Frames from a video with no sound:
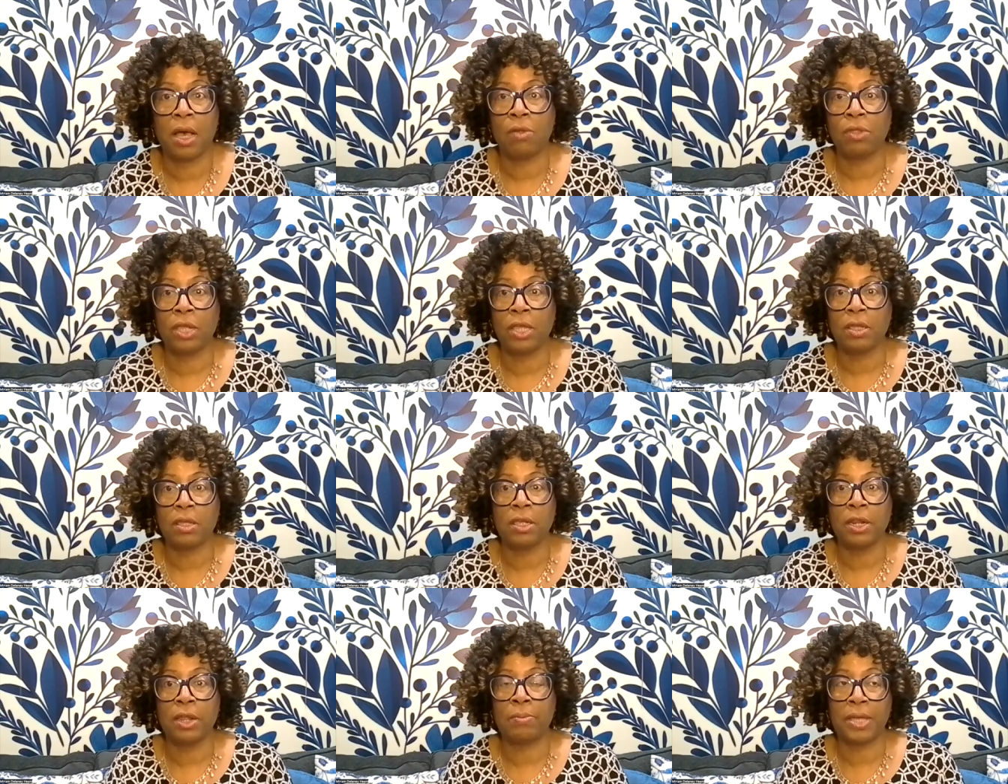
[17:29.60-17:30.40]
Only,
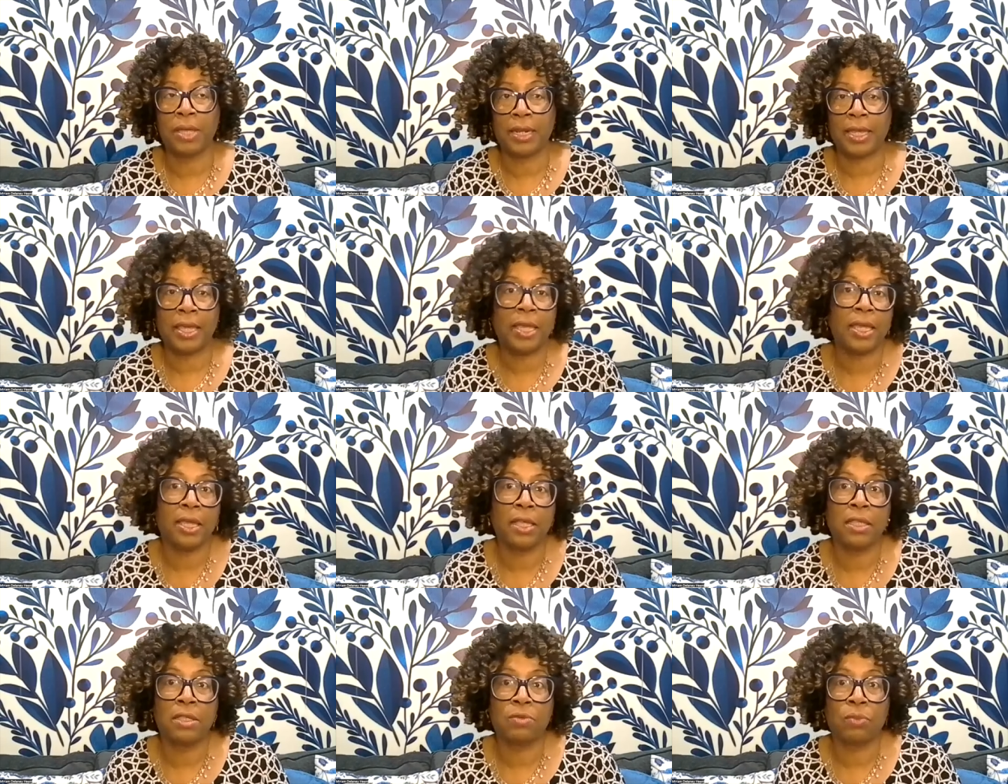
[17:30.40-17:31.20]
you know, being
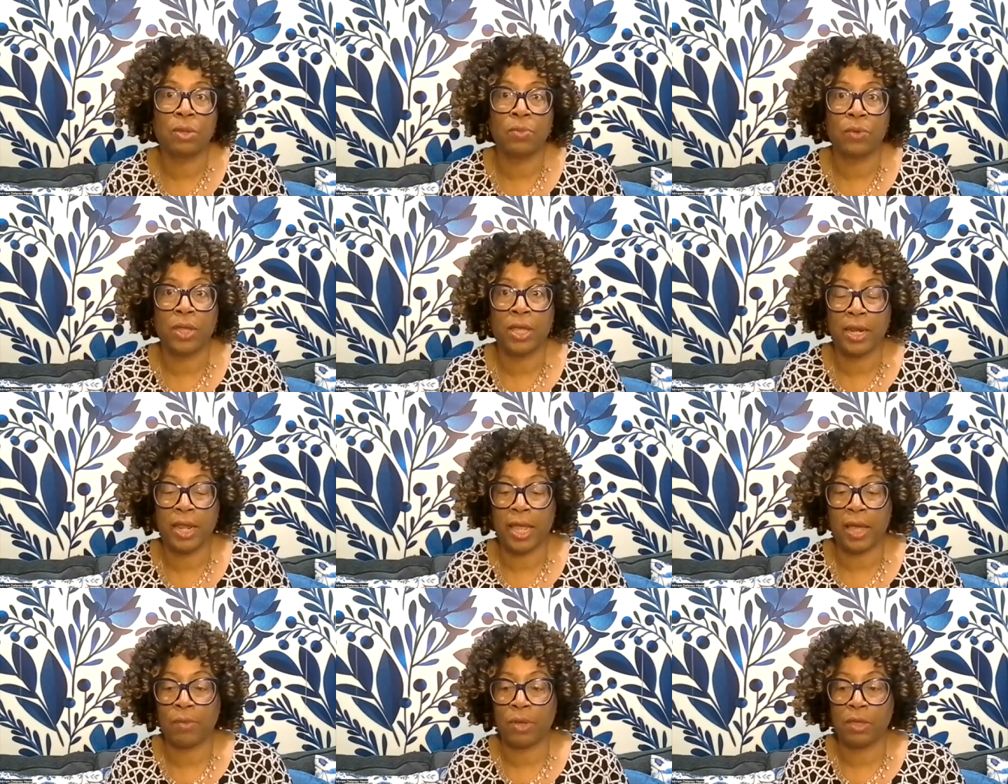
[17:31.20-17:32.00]
kids, we
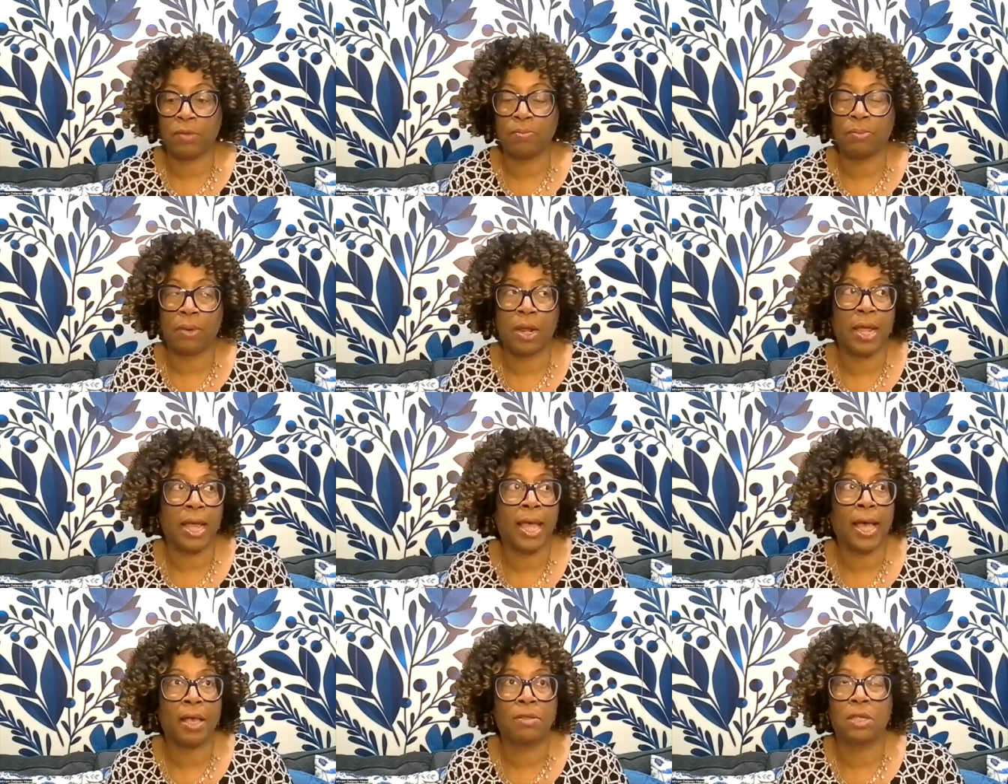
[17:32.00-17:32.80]
went and we bought a
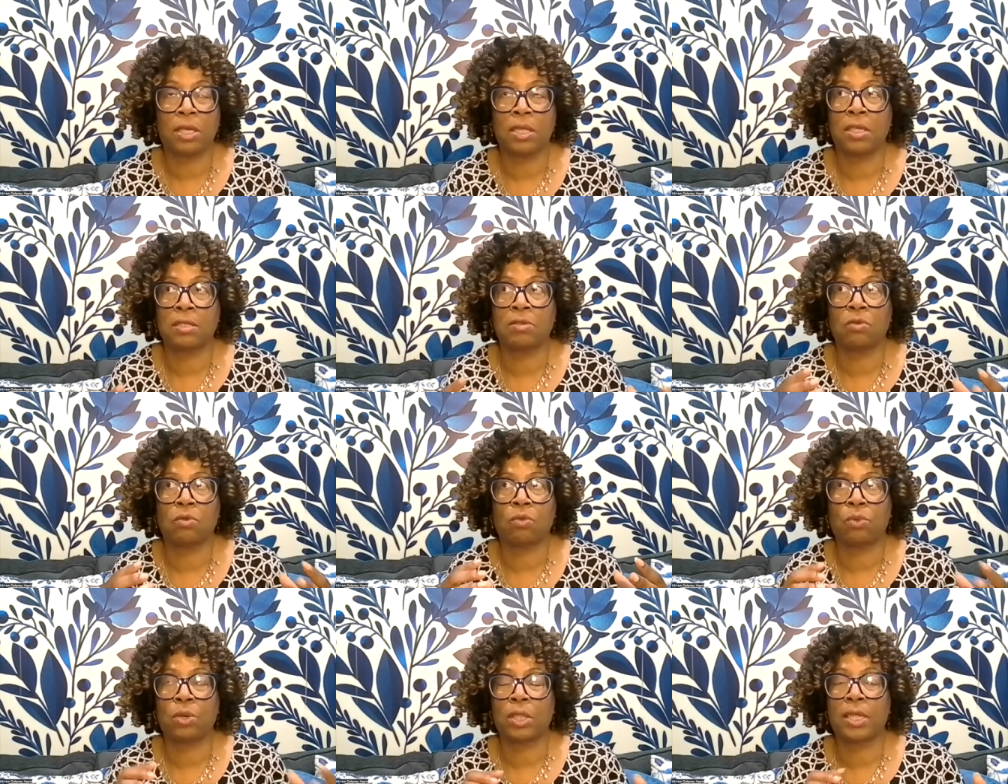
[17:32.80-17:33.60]
house in this
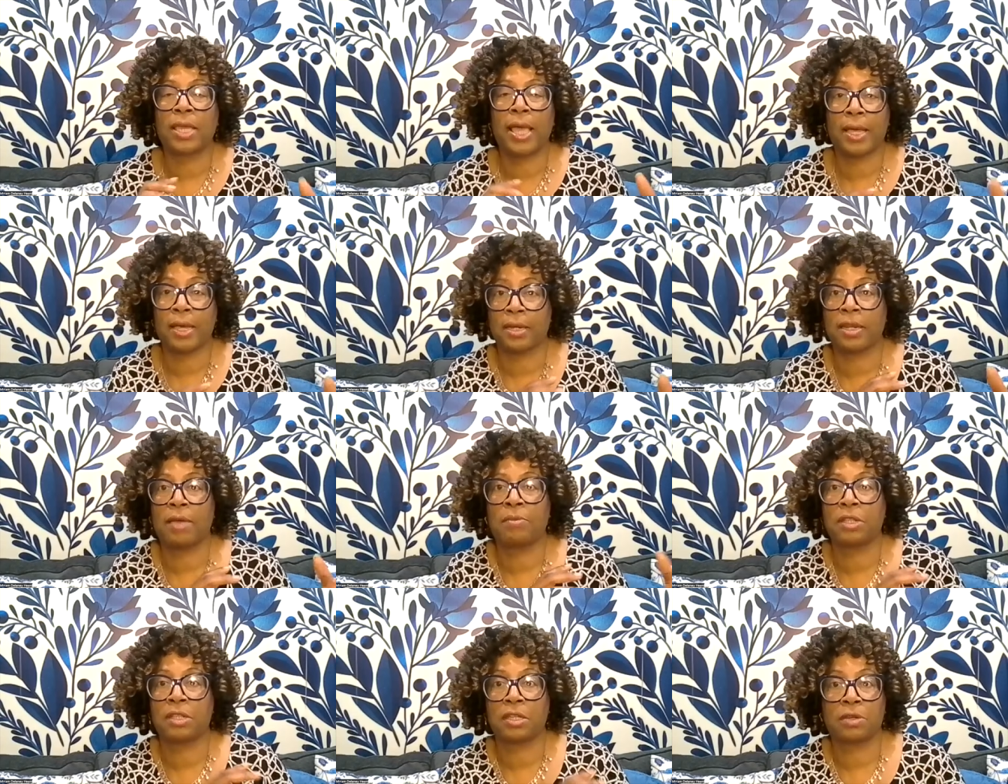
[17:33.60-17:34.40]
really
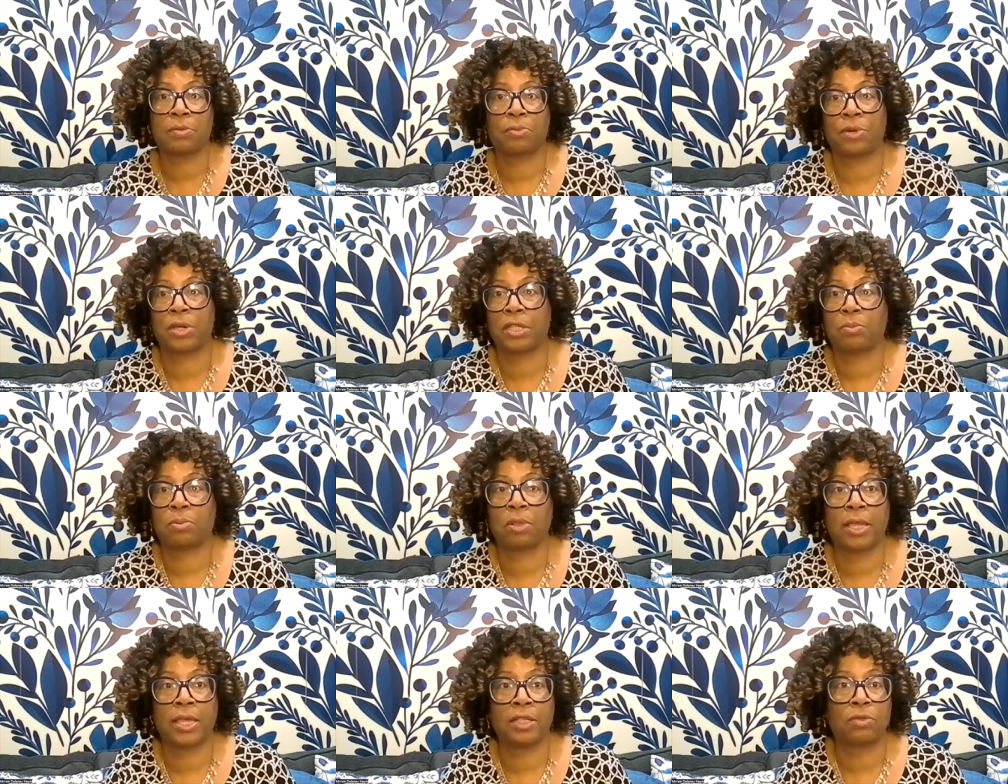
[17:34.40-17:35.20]
economically
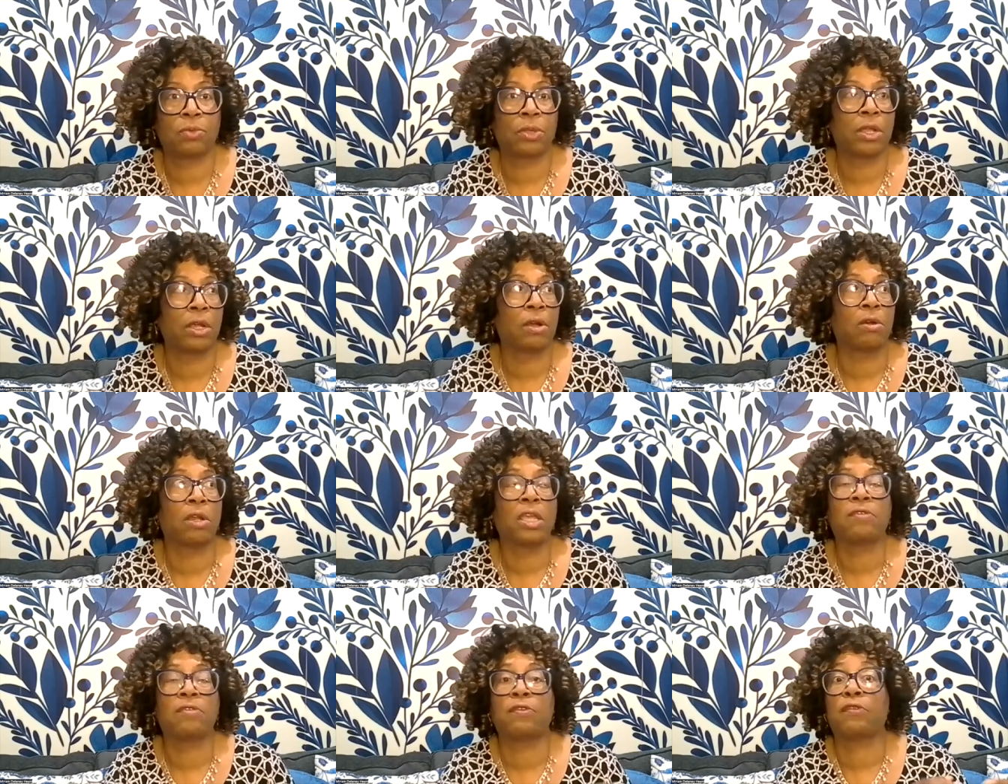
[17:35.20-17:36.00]
depressed place where there
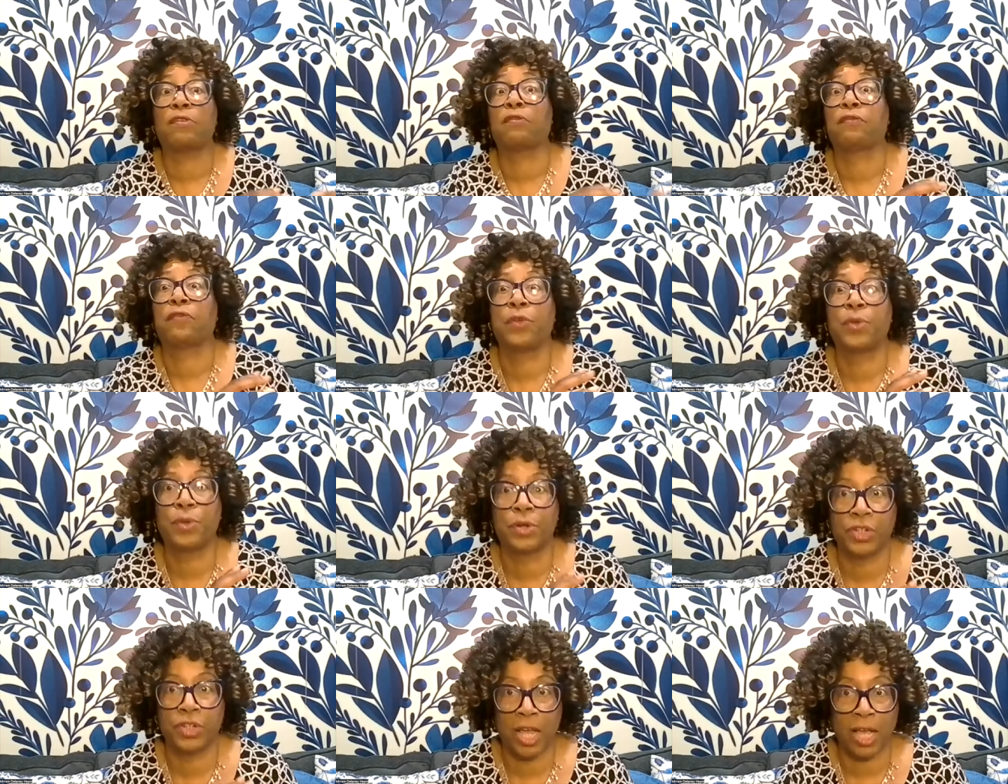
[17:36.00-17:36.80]
are even
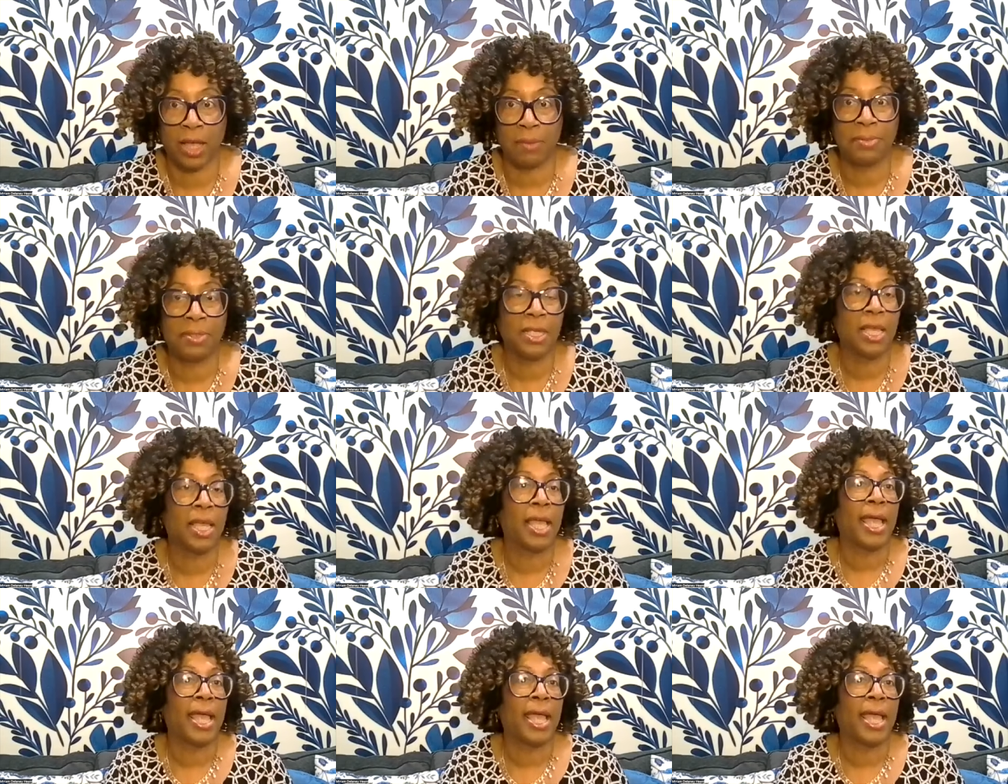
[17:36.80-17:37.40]
fewer jobs